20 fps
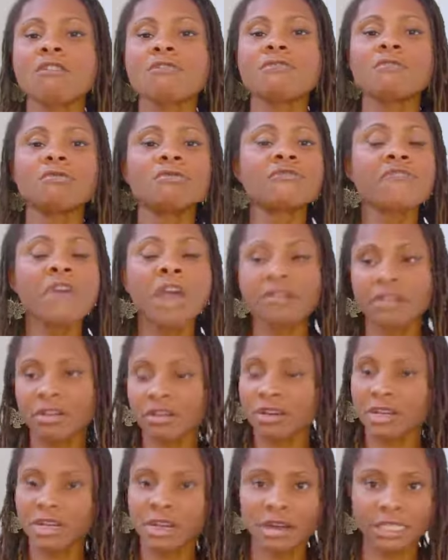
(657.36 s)
very
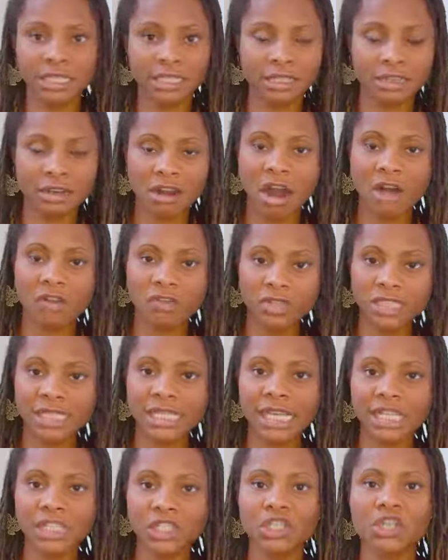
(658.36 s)
early on in the
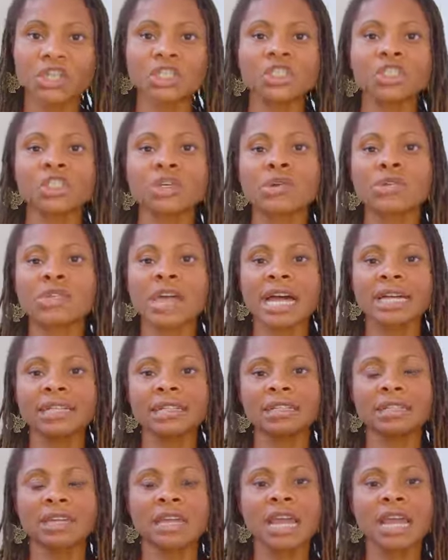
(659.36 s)
conversation, so that